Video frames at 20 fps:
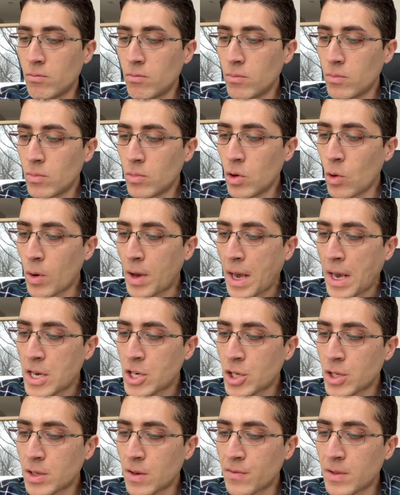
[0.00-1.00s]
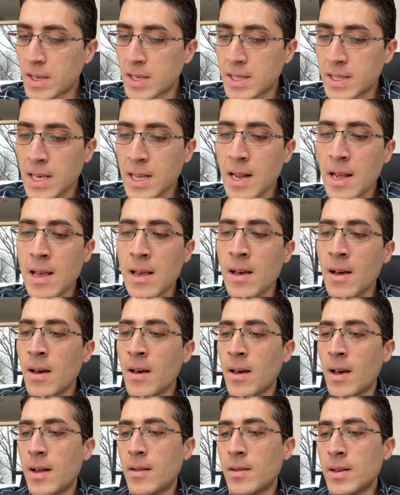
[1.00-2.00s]
locations of the city,
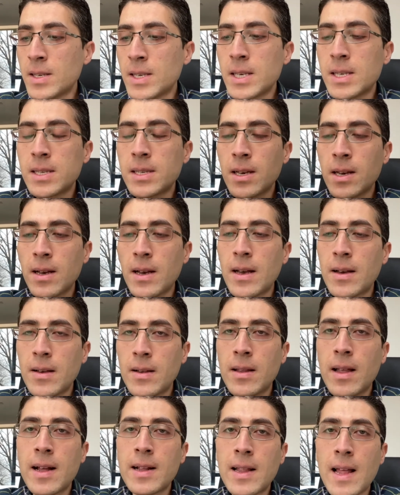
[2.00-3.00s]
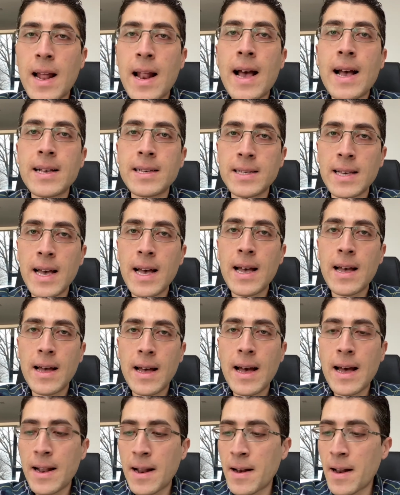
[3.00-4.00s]
and this is that has
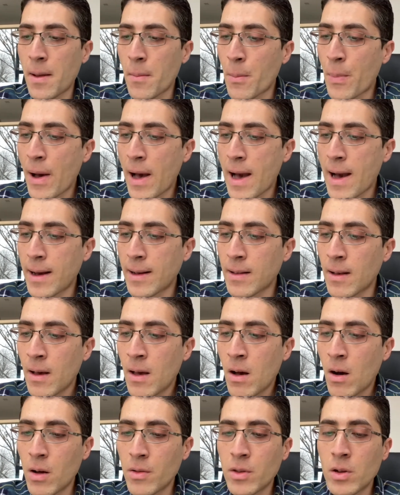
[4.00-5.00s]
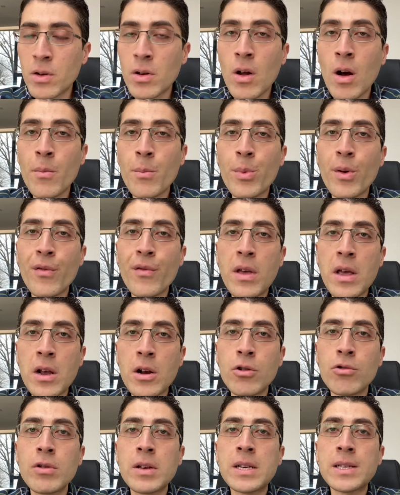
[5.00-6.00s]
had an impact on the number of
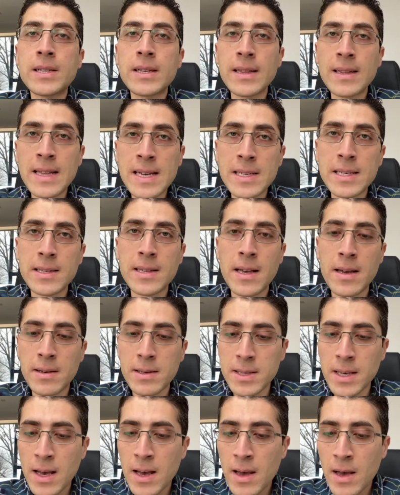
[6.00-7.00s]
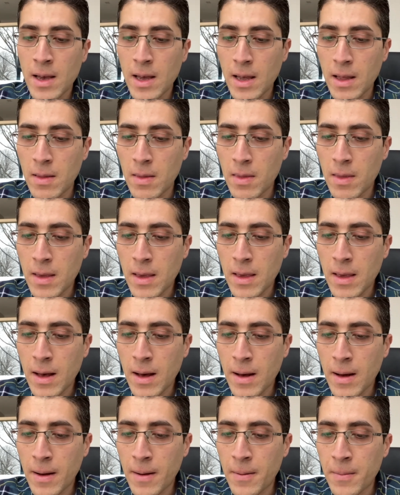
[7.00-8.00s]
increased listings in the
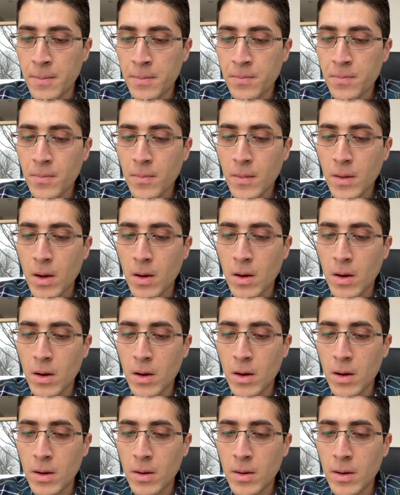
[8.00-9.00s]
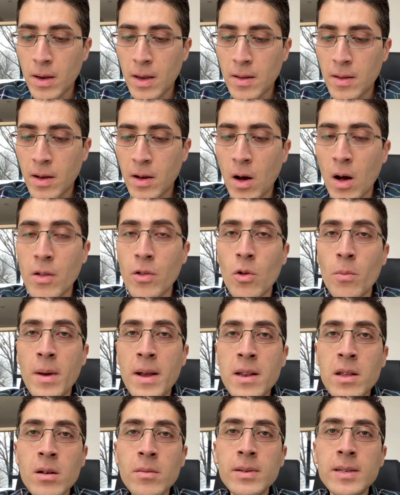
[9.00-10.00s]

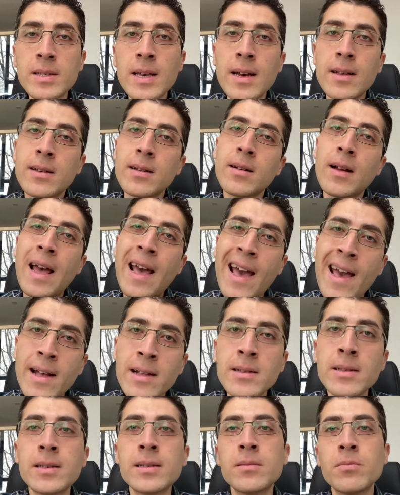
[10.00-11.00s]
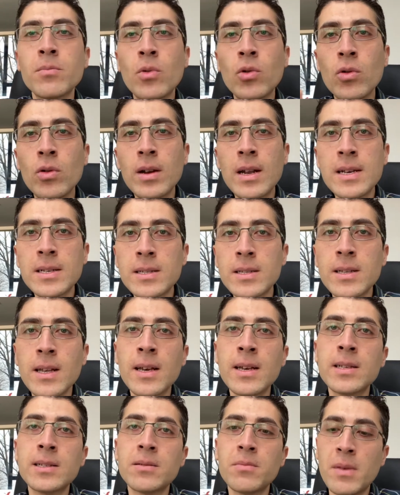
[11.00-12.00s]
condominium sector. Hence, more
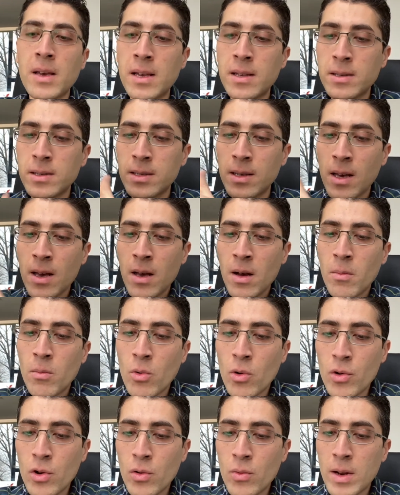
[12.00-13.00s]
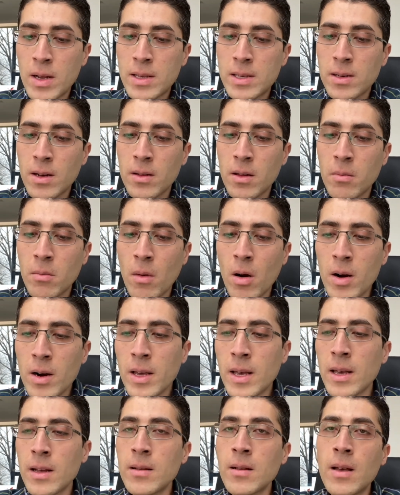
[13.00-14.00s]
listings means more units on the
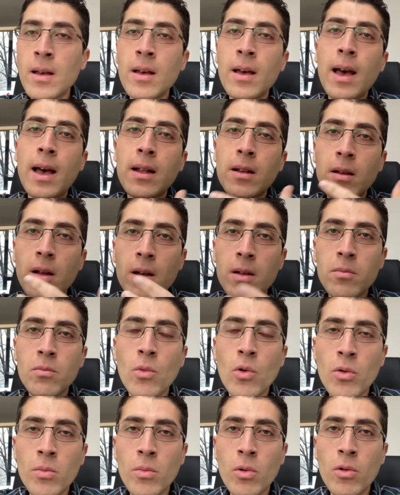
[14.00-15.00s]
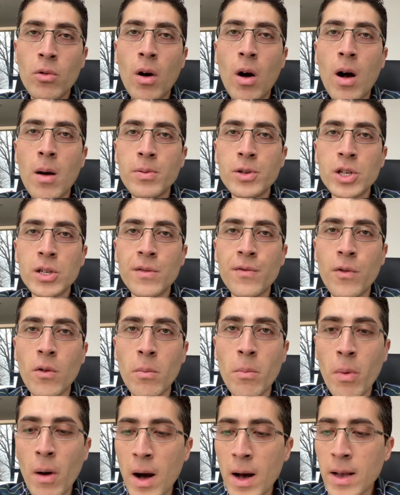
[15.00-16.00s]
market and more options for
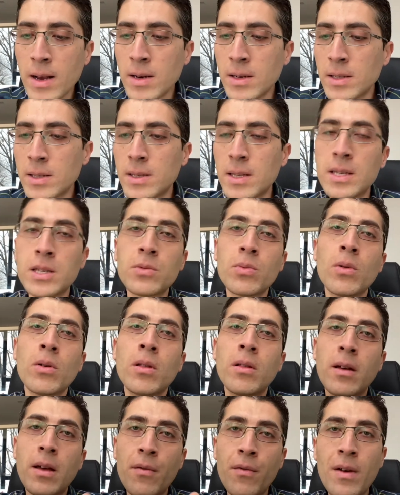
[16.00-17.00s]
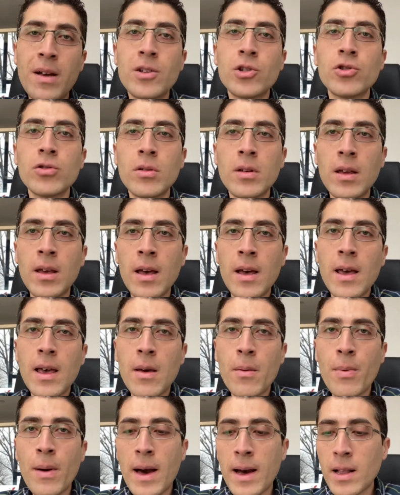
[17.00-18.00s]
buyers. This will eventually
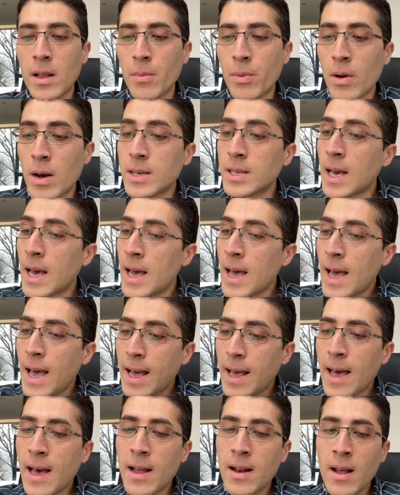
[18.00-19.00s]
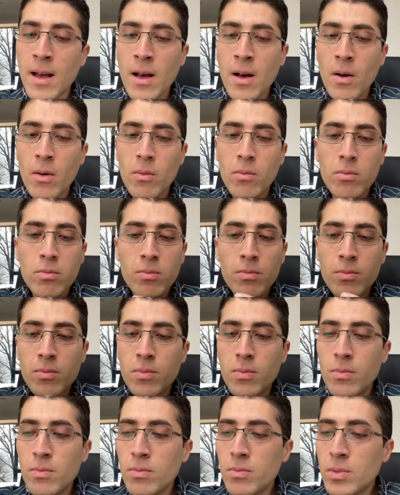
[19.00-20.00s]
impact the price. Again,
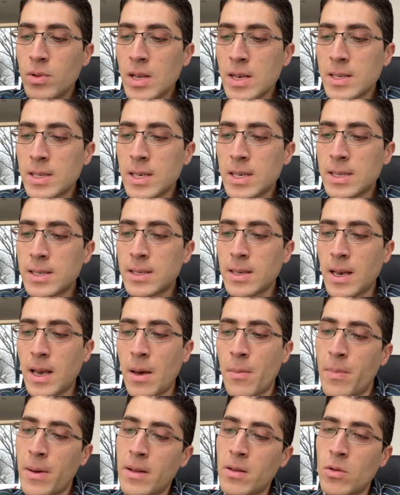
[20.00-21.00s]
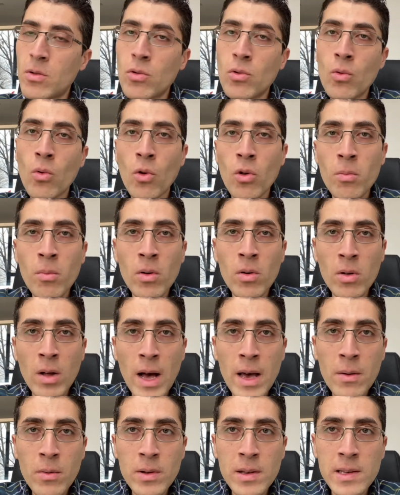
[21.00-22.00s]
this is a bit normal,
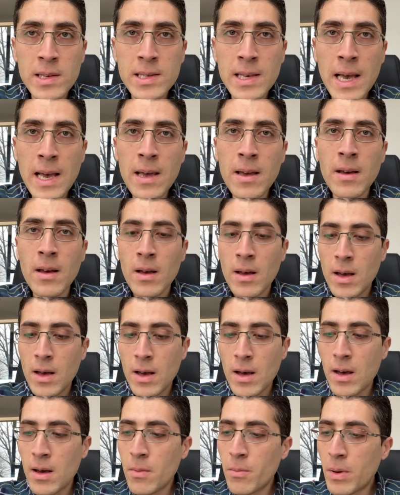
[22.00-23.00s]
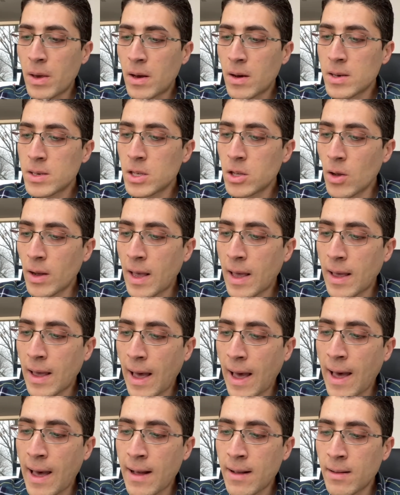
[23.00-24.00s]
I would say, because
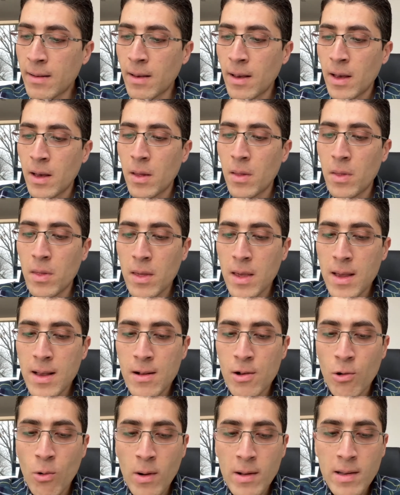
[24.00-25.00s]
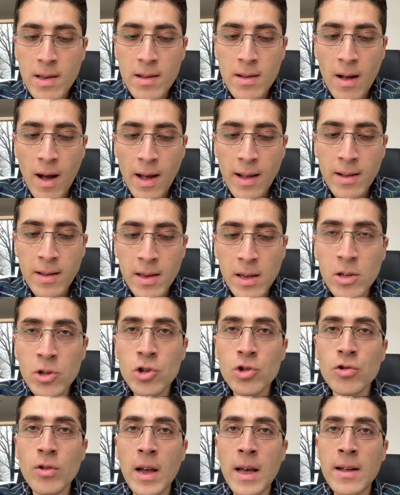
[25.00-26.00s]
looking at the 2019
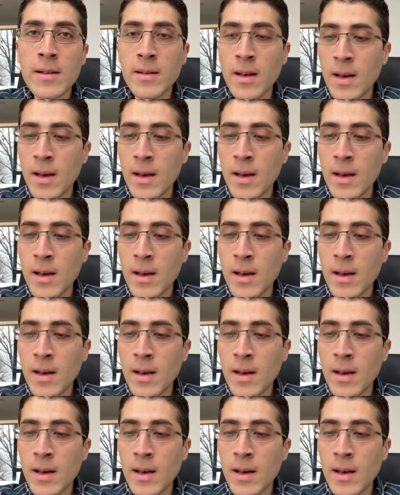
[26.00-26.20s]
trend,